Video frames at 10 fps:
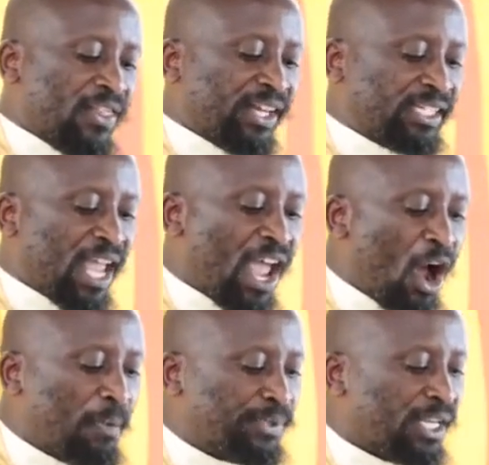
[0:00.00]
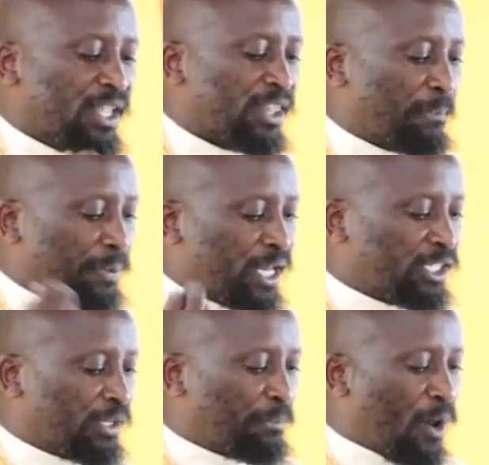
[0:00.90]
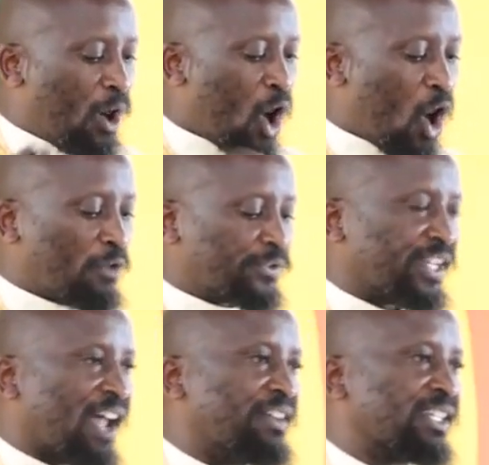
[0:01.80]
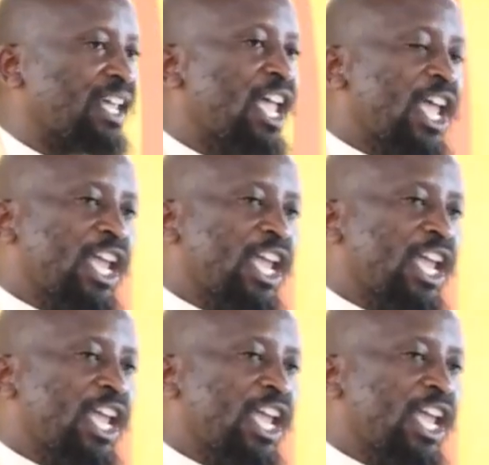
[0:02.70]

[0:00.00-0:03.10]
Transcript: that helps in the principle of service.